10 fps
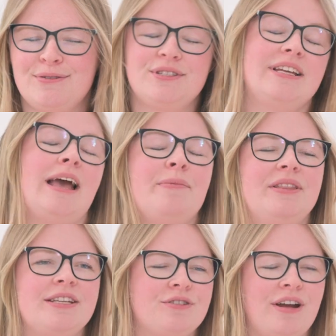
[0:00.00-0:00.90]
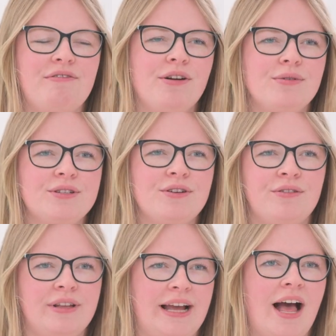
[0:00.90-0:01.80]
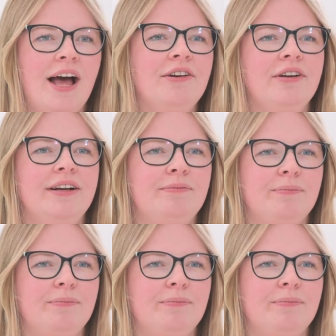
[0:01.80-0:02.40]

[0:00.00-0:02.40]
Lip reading: was, this graveyard was like 100.